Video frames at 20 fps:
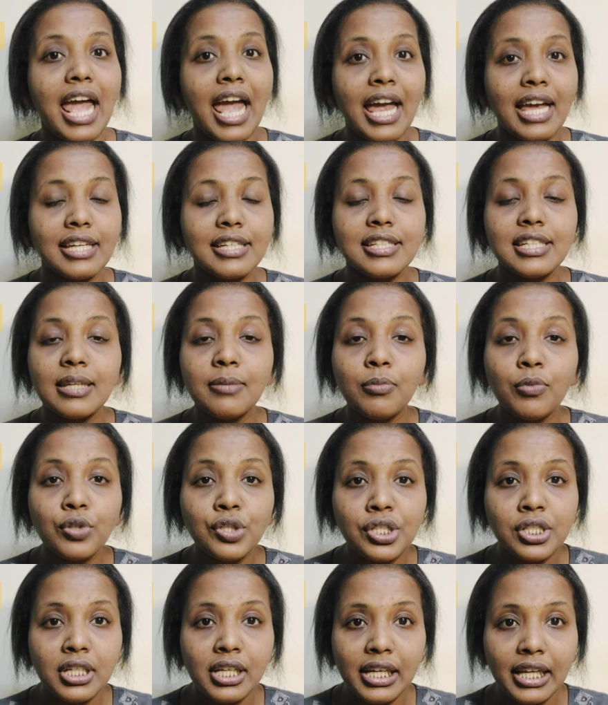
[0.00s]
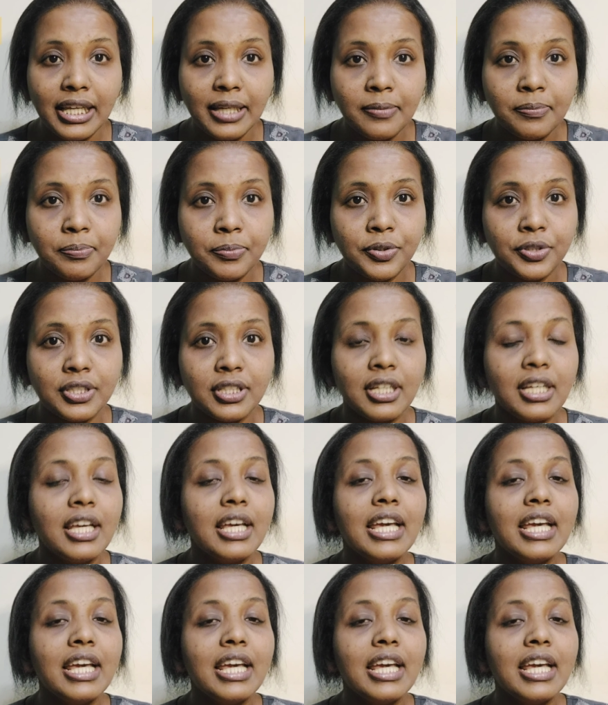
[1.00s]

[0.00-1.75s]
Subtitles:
and emotional input,